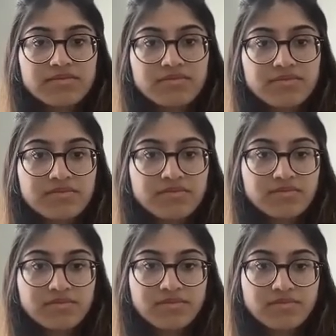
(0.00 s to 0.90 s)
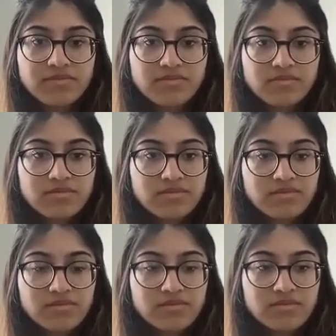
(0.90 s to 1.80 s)

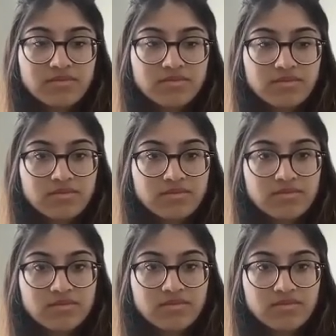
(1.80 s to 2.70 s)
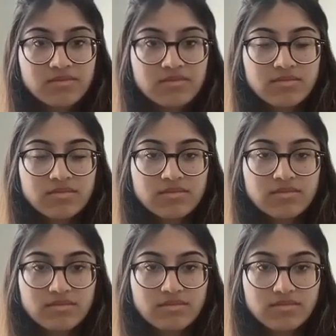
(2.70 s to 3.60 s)

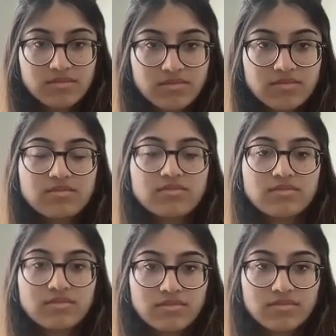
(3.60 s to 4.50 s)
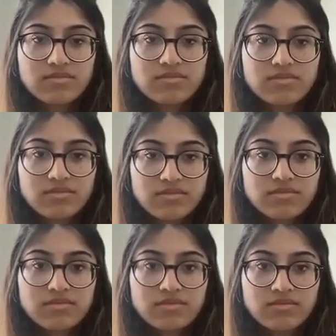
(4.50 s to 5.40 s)

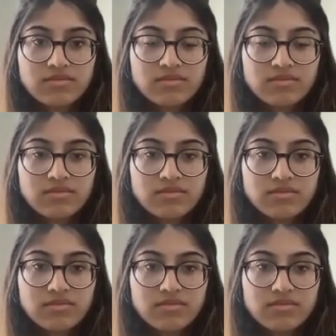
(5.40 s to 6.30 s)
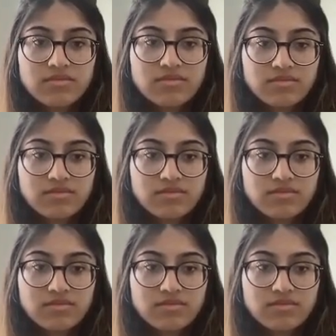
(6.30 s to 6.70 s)
The person shown says nothing.